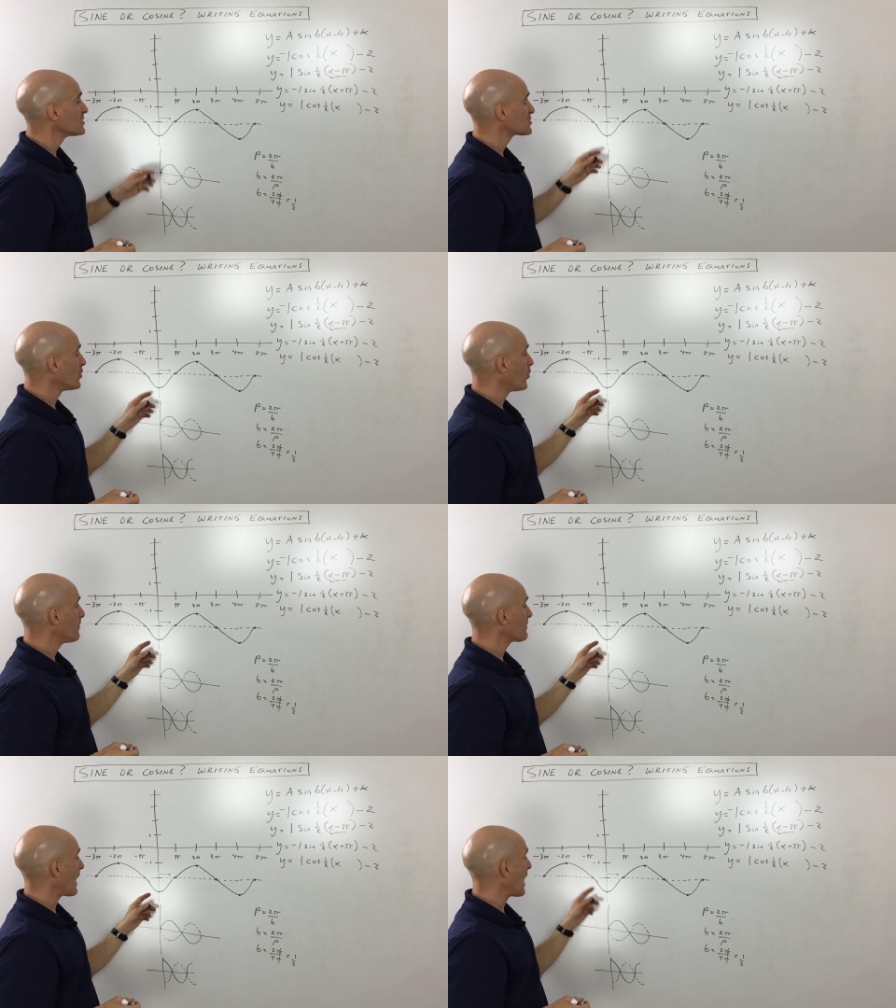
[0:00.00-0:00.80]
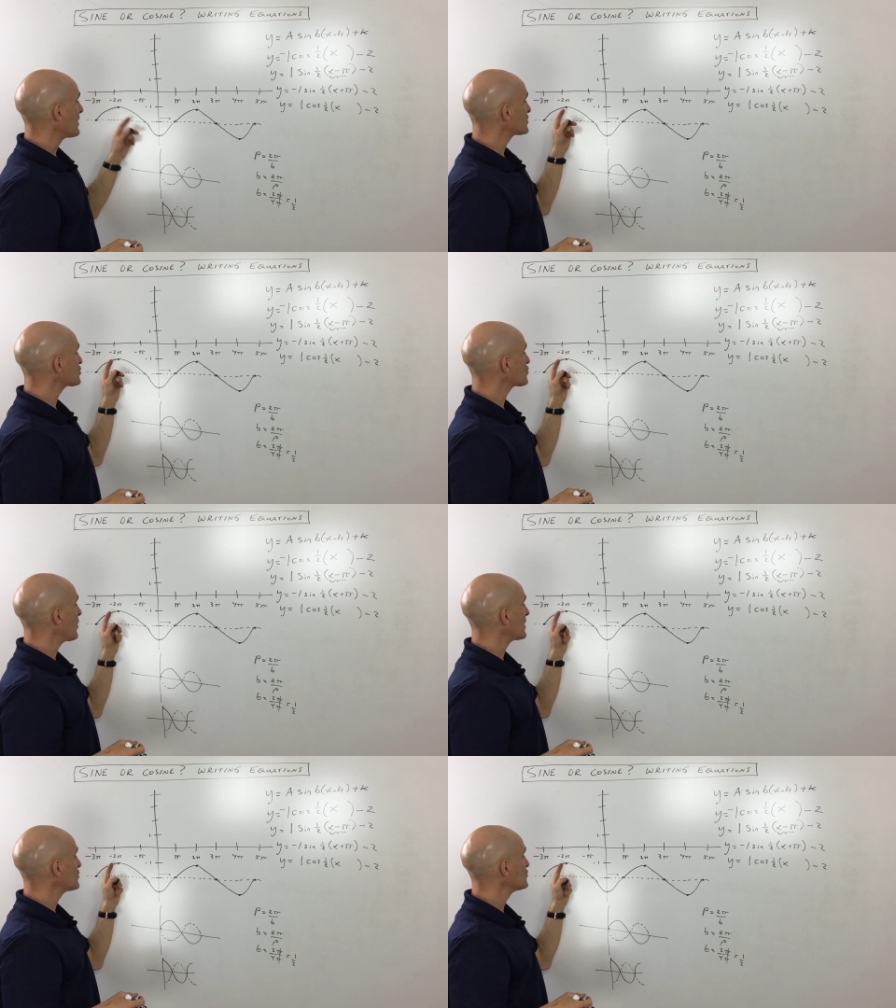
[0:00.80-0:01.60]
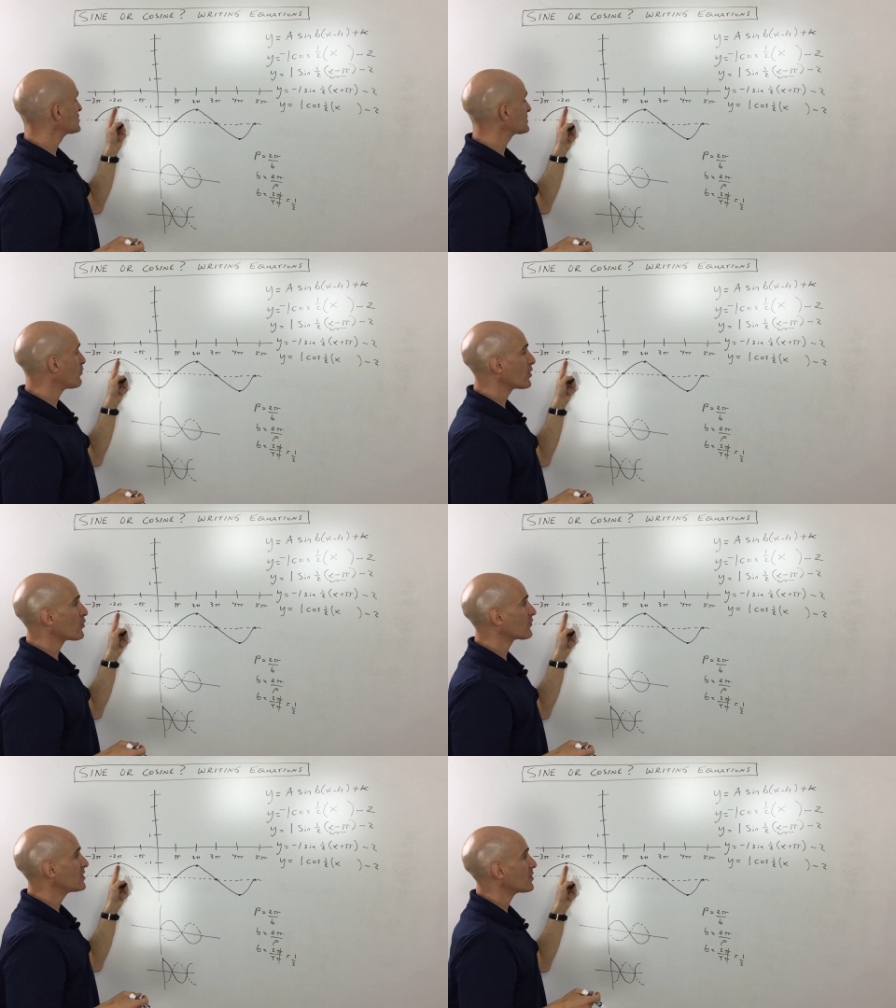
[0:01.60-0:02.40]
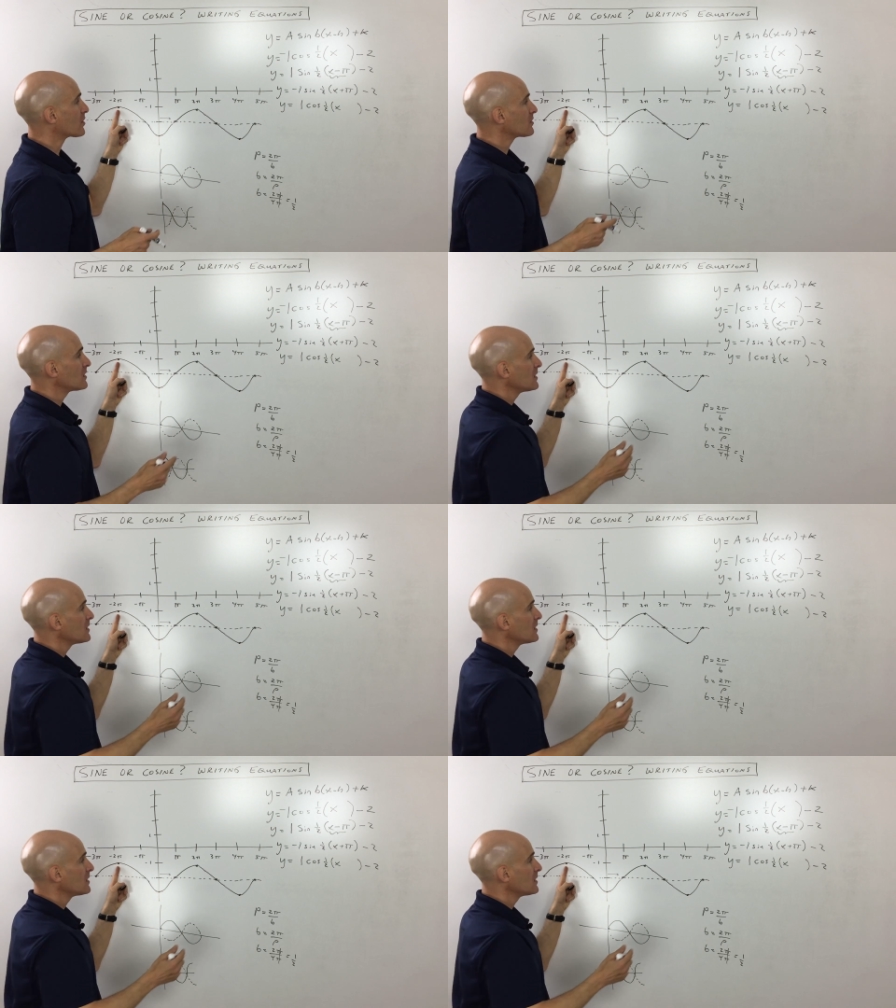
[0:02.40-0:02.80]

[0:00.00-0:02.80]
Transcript: So let's just go ahead and use this point over here.